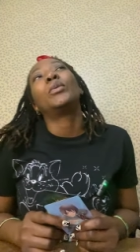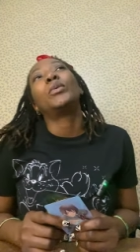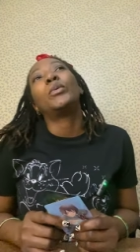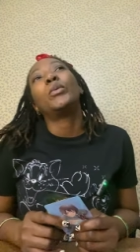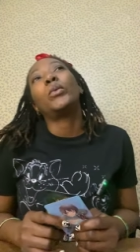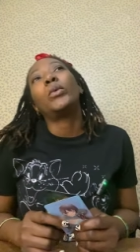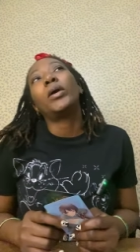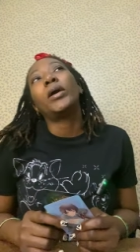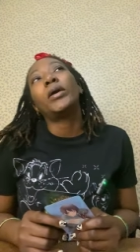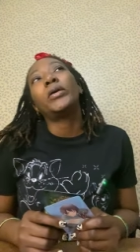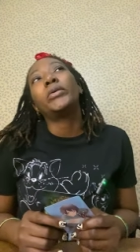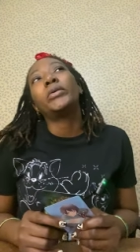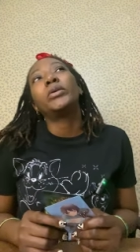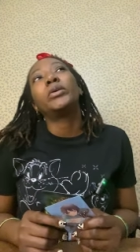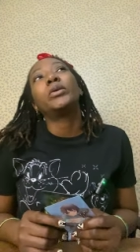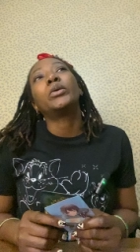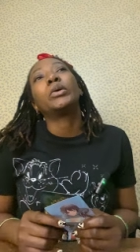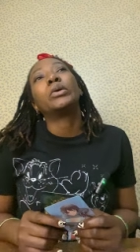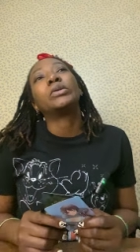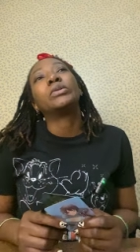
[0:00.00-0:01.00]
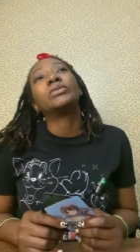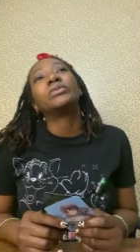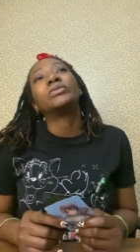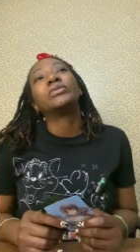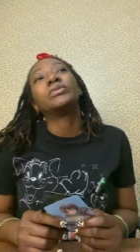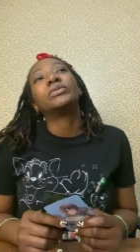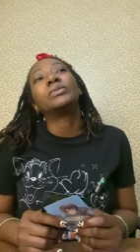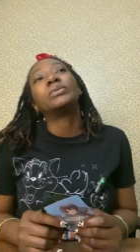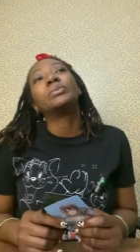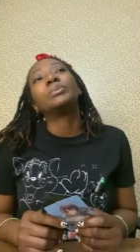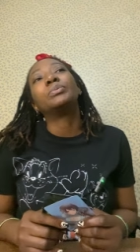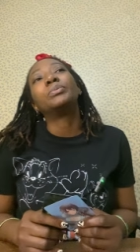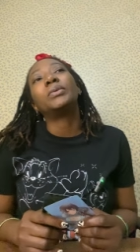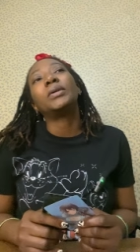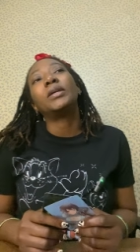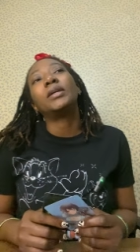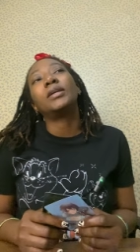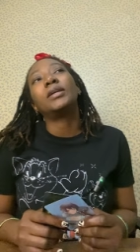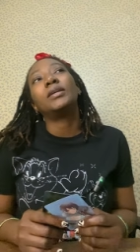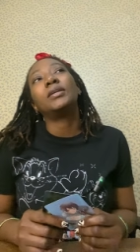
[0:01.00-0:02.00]
wary of
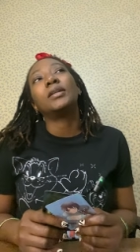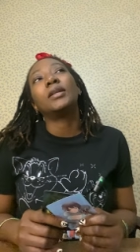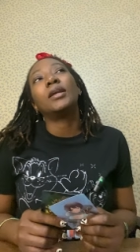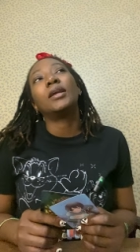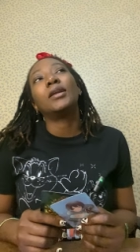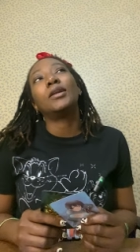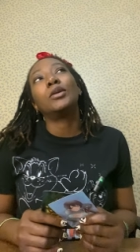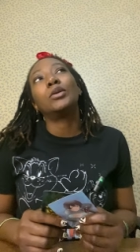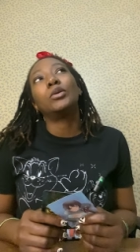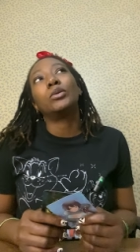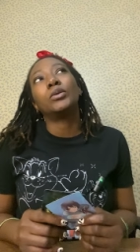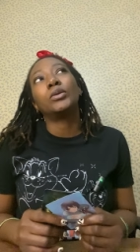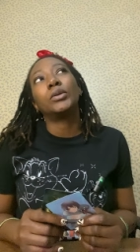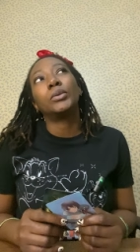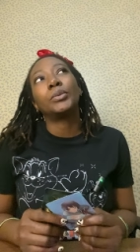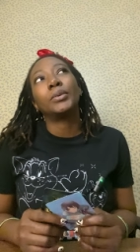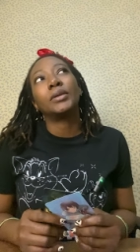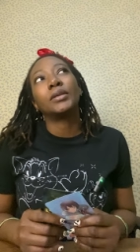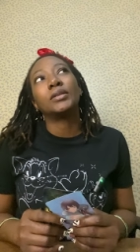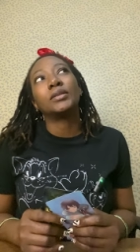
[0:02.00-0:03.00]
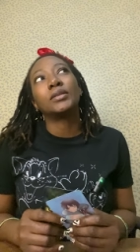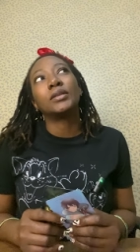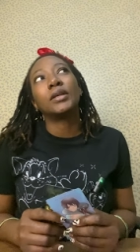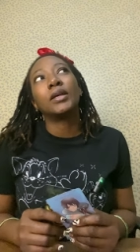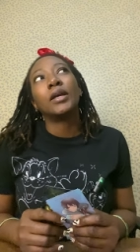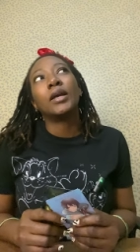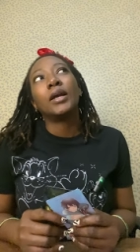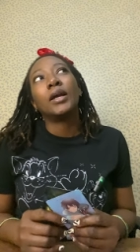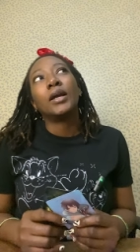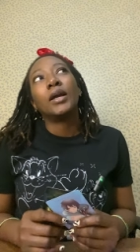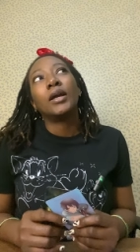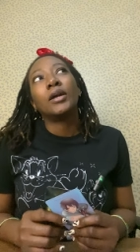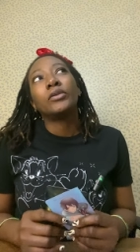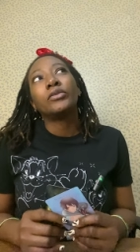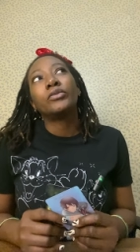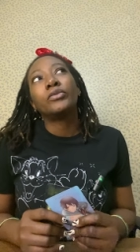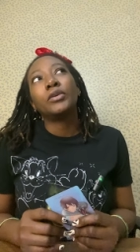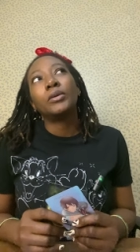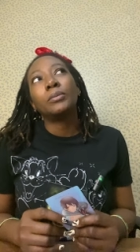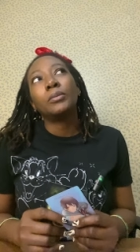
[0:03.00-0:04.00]
being alone with
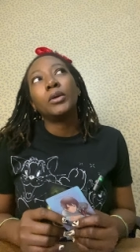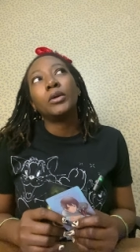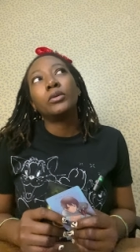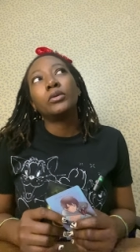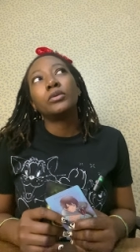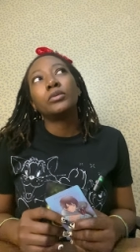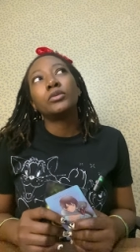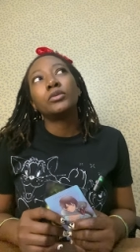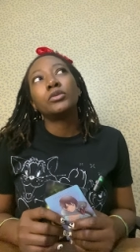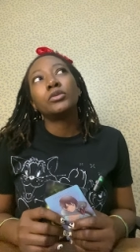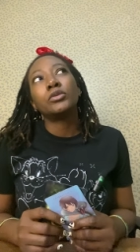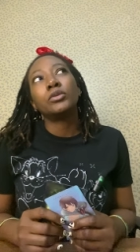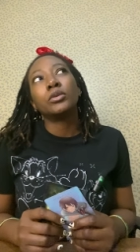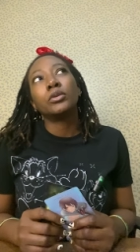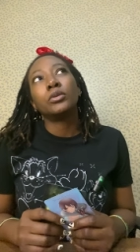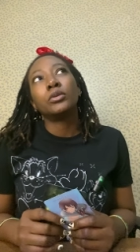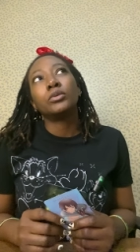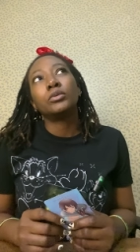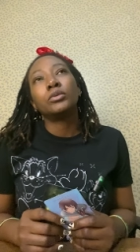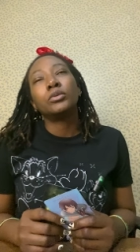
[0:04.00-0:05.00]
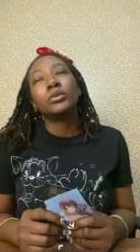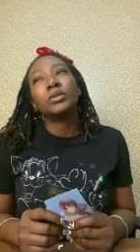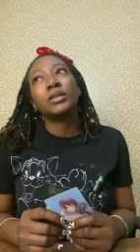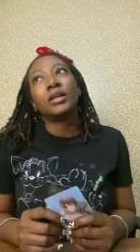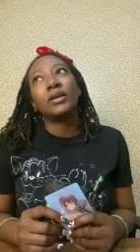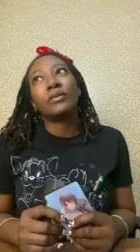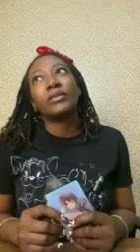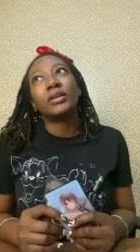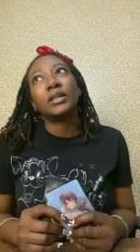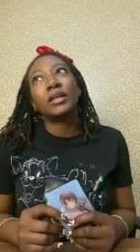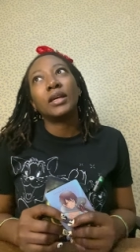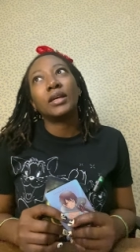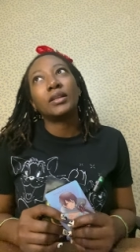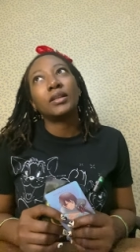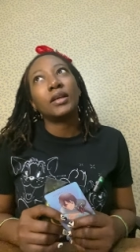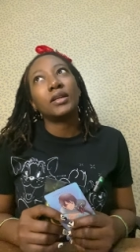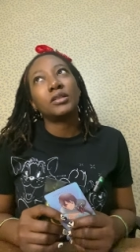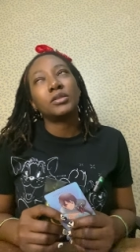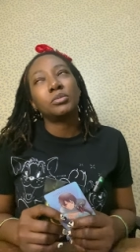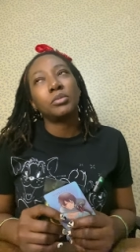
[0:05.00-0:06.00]
females you don't have any
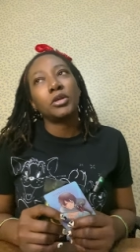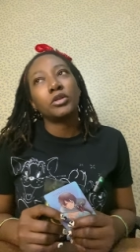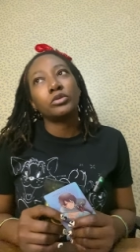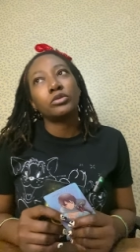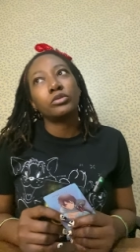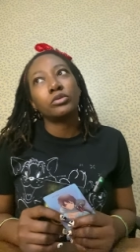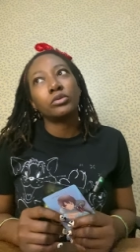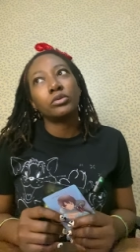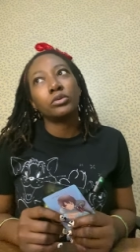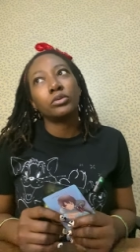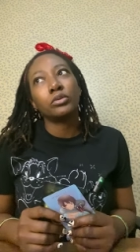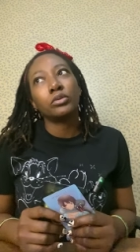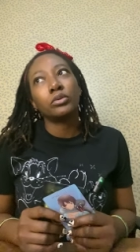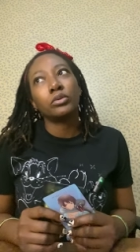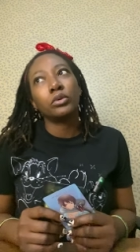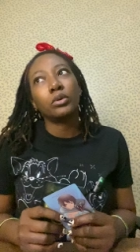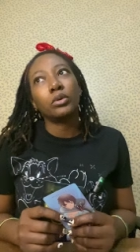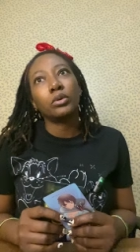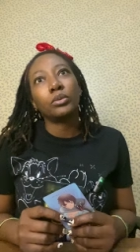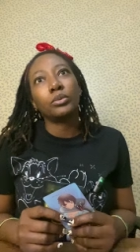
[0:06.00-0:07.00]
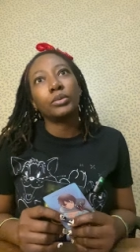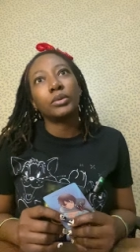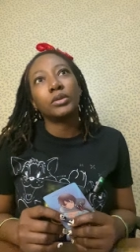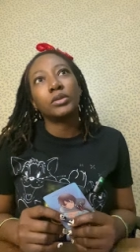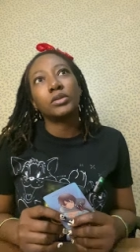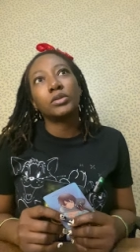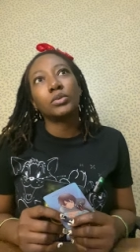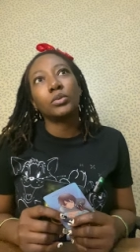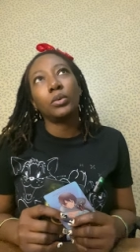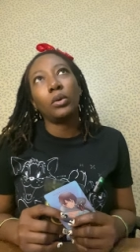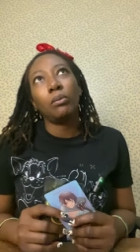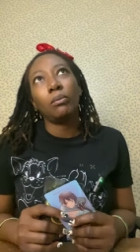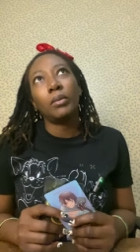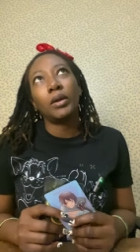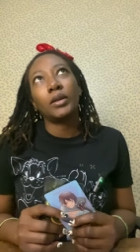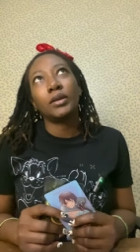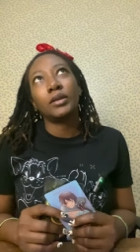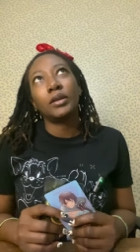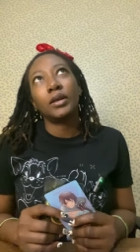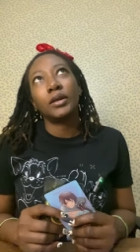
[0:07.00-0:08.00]
attachment to, or with
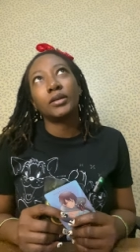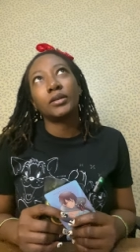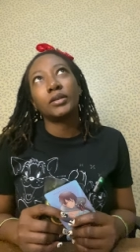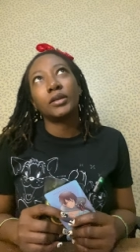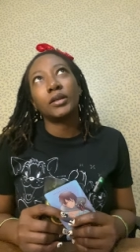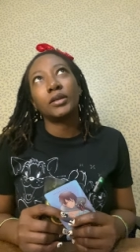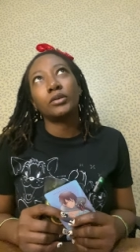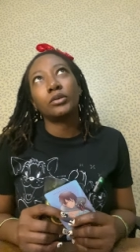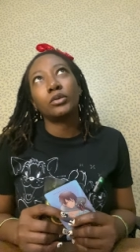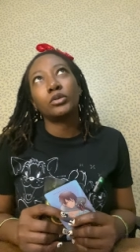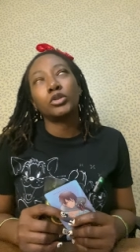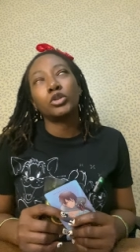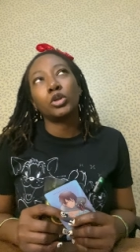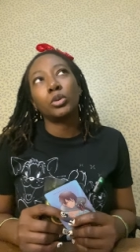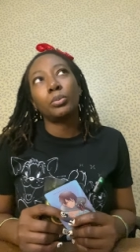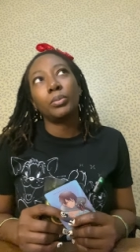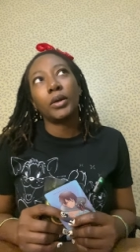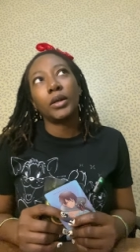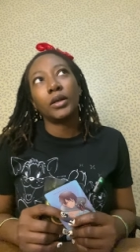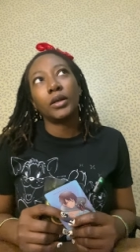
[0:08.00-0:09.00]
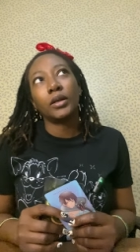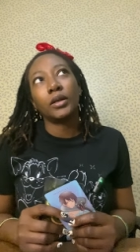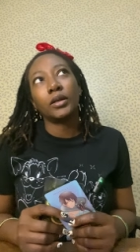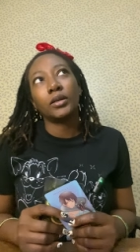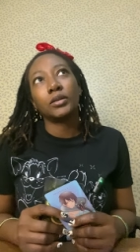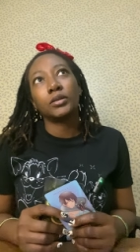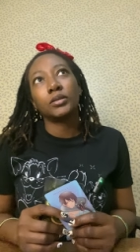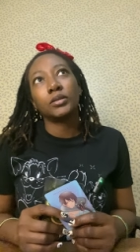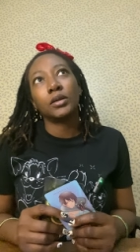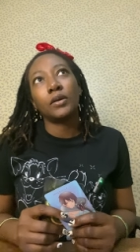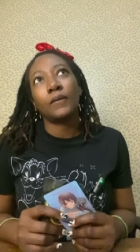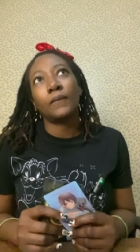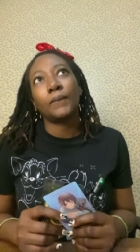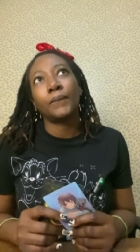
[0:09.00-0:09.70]
women that are not your partners.